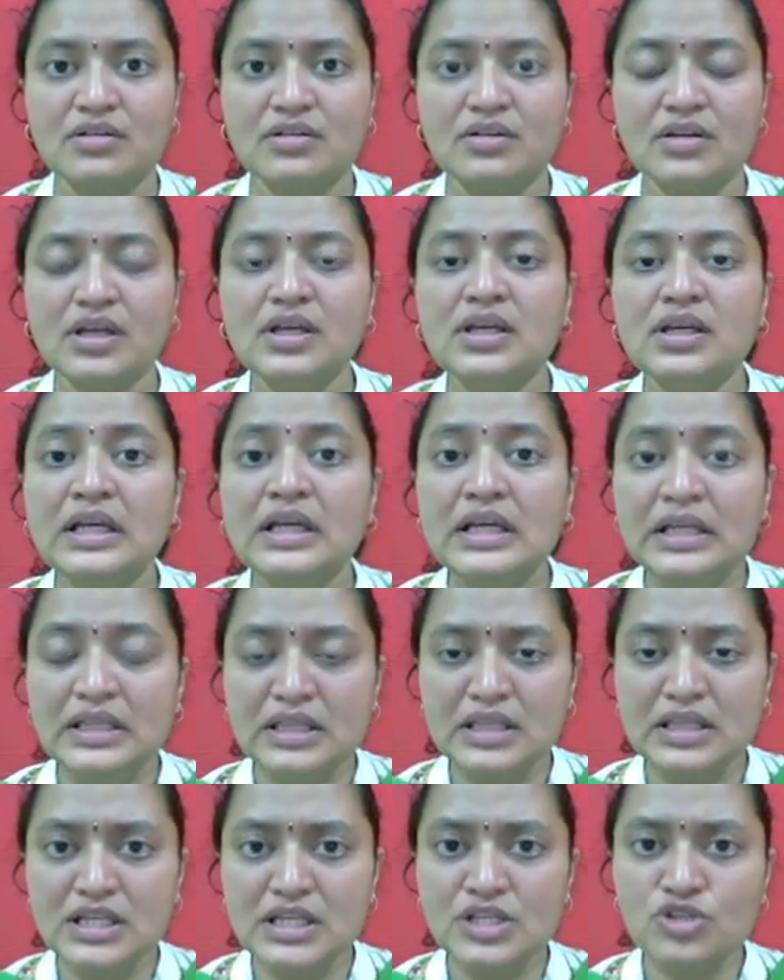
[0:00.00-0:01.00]
Okay,
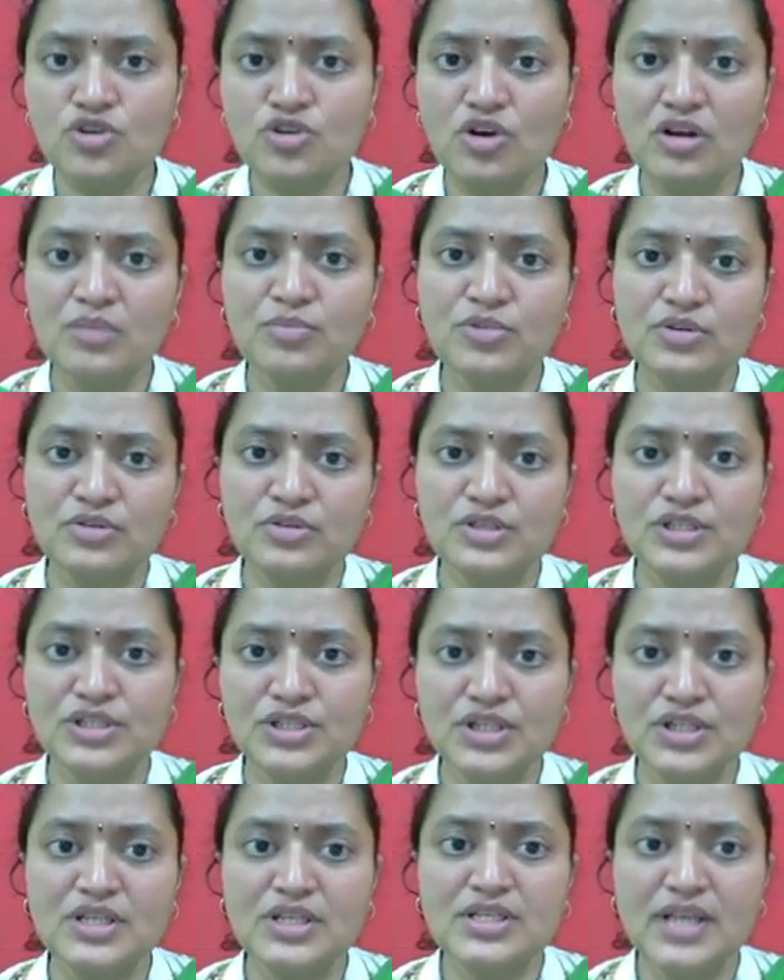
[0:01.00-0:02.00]
these all
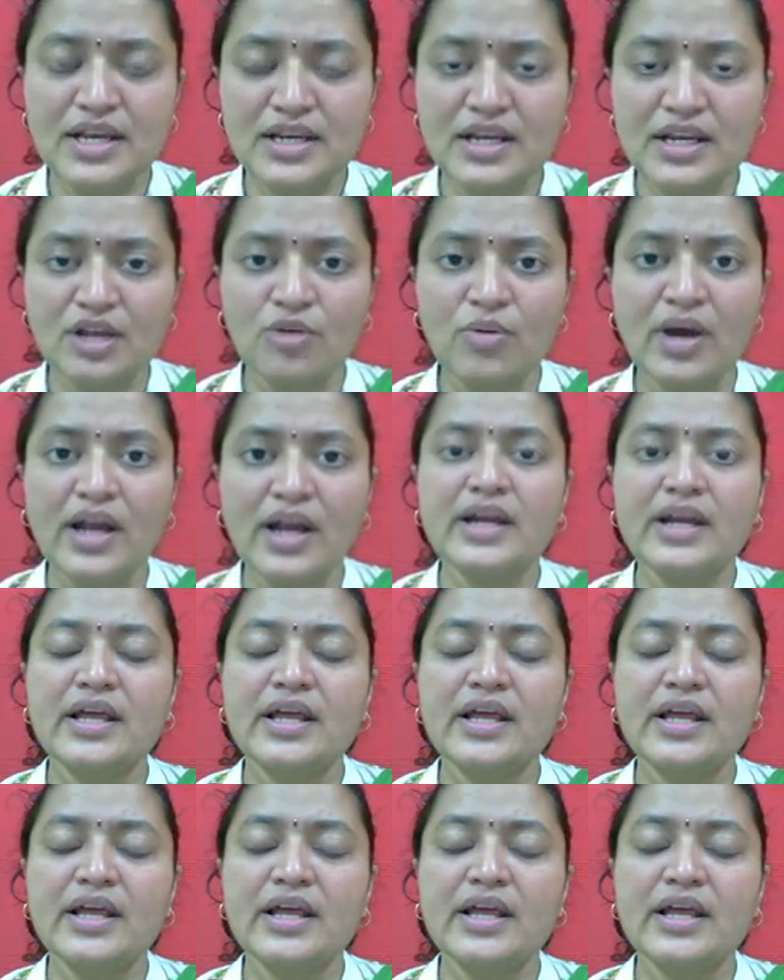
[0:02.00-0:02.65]
procedures are required,